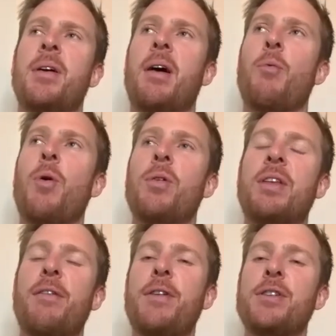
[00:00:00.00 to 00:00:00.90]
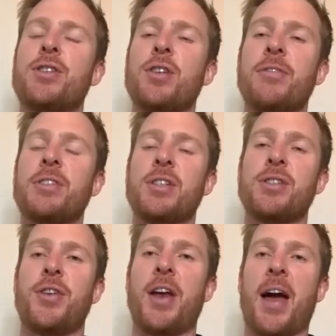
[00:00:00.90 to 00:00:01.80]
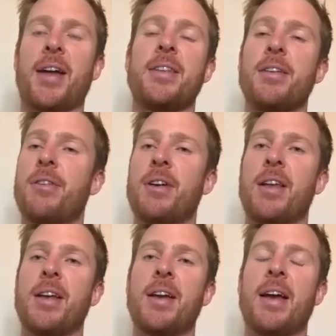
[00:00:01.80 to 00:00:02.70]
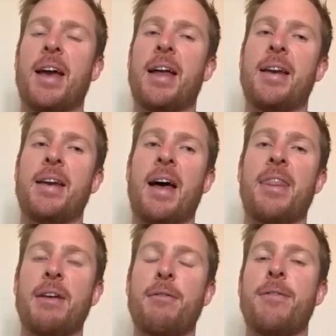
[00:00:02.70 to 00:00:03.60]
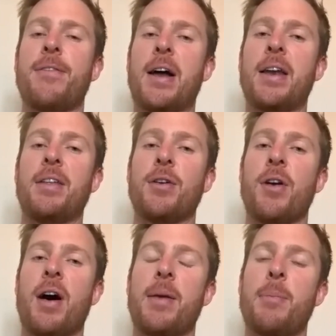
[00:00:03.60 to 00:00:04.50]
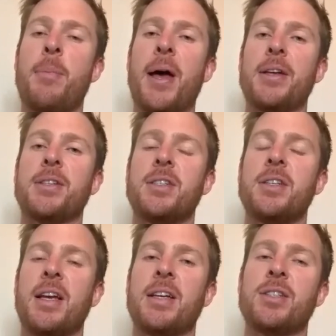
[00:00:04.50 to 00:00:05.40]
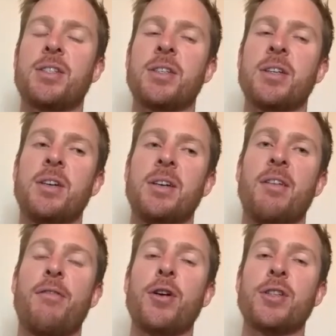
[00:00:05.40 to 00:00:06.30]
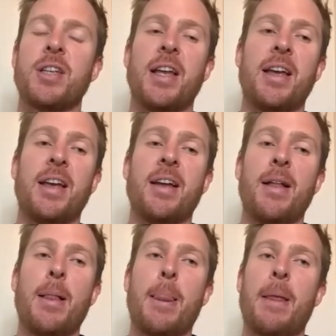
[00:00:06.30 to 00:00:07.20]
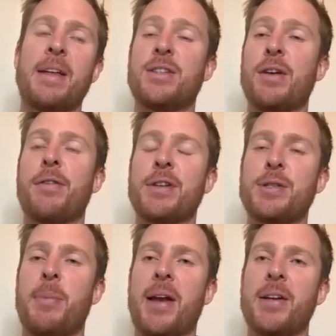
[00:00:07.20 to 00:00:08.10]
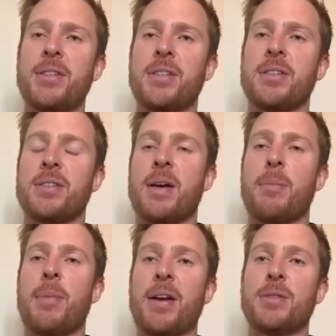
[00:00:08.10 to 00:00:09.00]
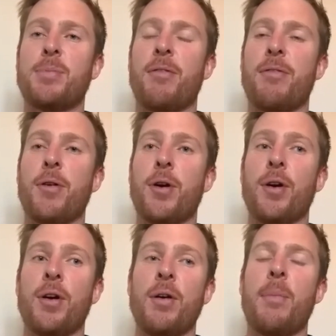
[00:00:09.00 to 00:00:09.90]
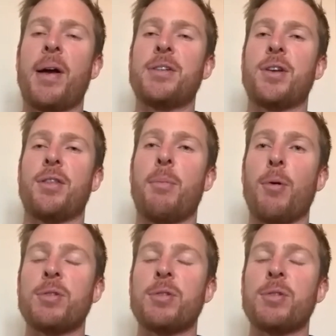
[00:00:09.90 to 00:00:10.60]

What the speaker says: Well, different surfaces react differently, and I think finding the right pace is firstly, it's different to batters. Some batters prefer pace on the ball.